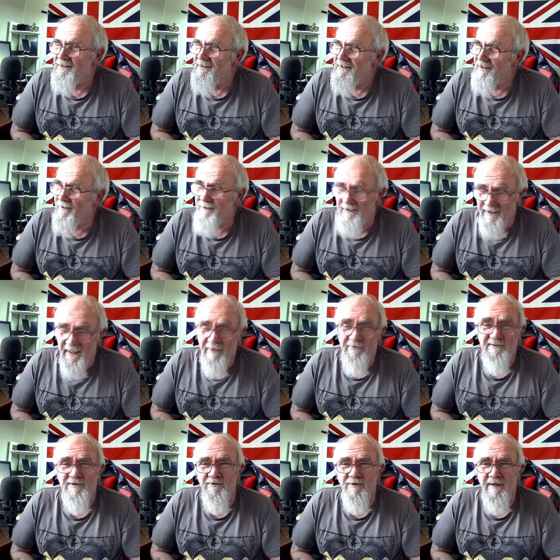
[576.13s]
I mean, that'll
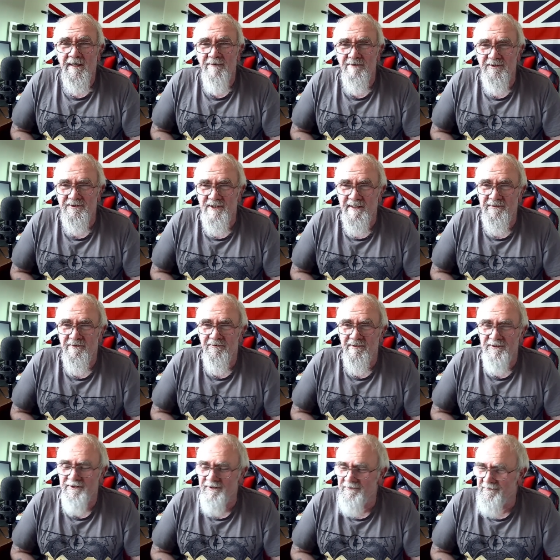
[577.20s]
sort out the gender
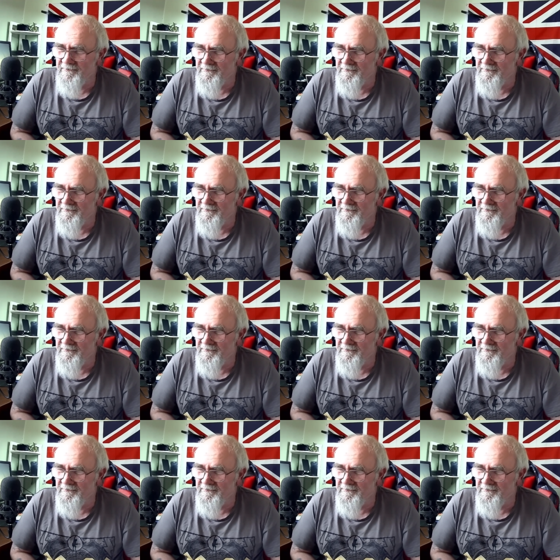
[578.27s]
issue.